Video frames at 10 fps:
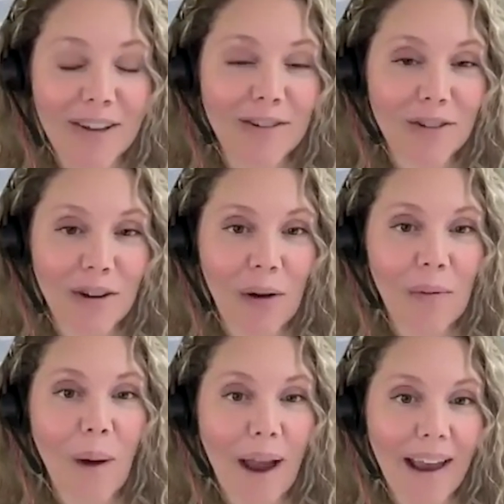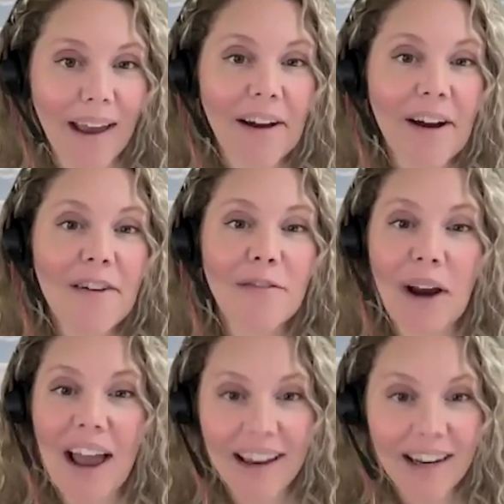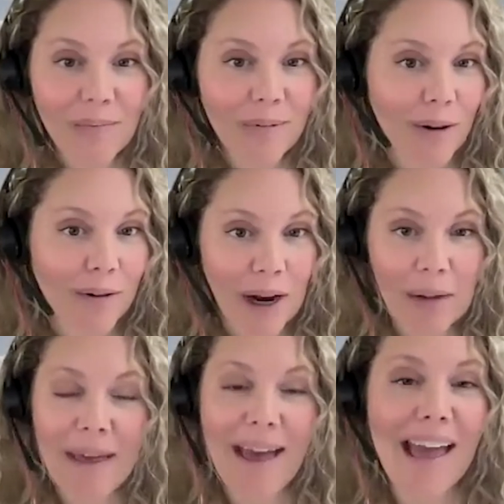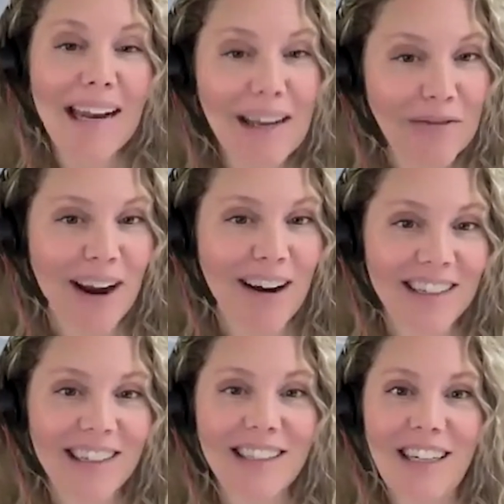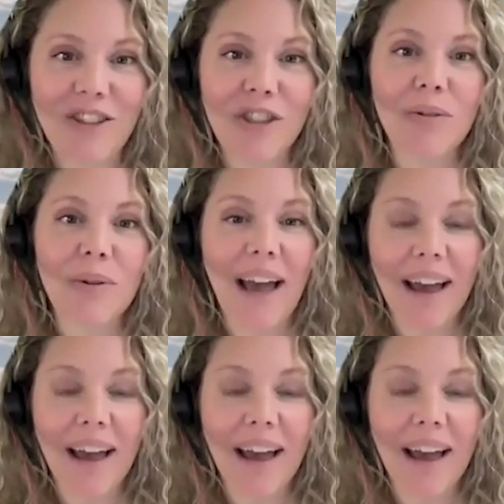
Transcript: There's no way for any program anywhere to teach you